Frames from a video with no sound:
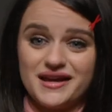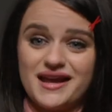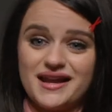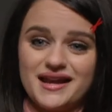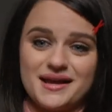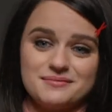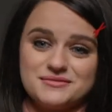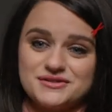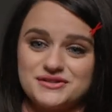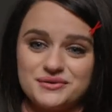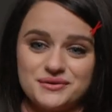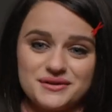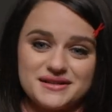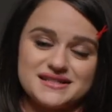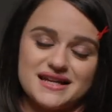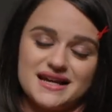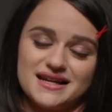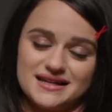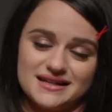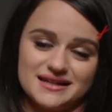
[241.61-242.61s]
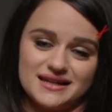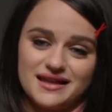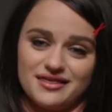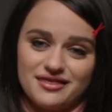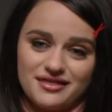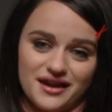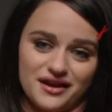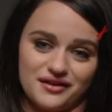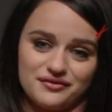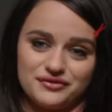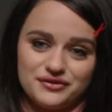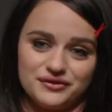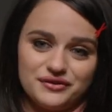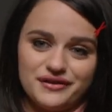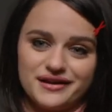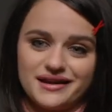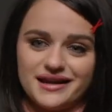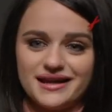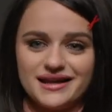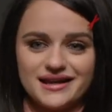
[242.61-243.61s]
And I'm so excited and
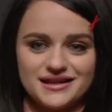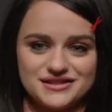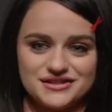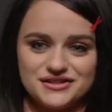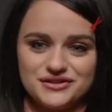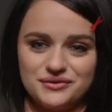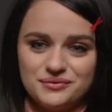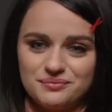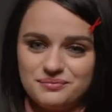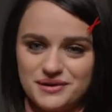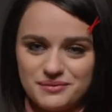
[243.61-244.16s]
thankful that I get to